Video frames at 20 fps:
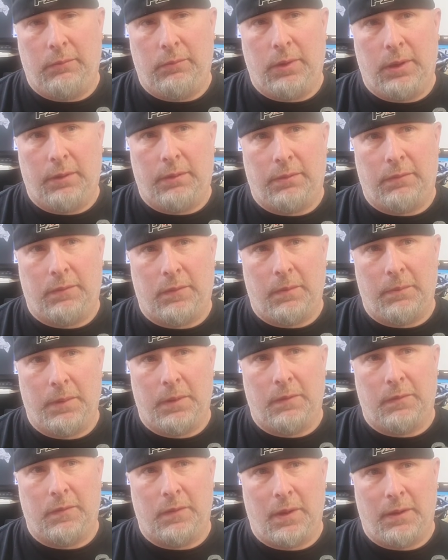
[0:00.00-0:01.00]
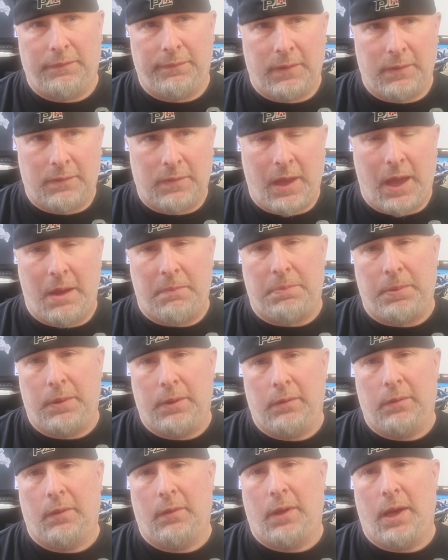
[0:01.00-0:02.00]
with some of the stuff that's happened
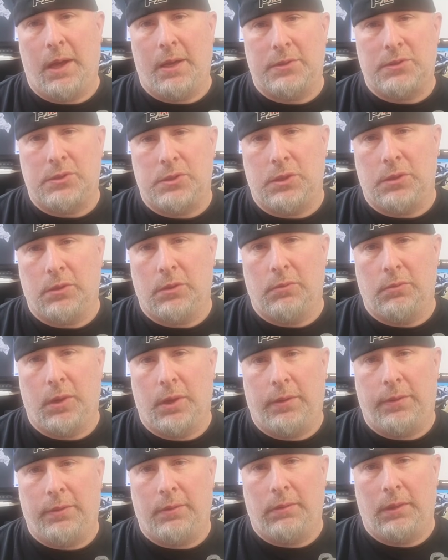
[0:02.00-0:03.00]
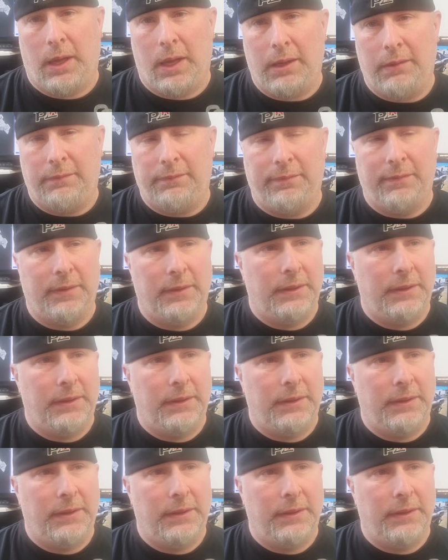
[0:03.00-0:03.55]
in the last year with life,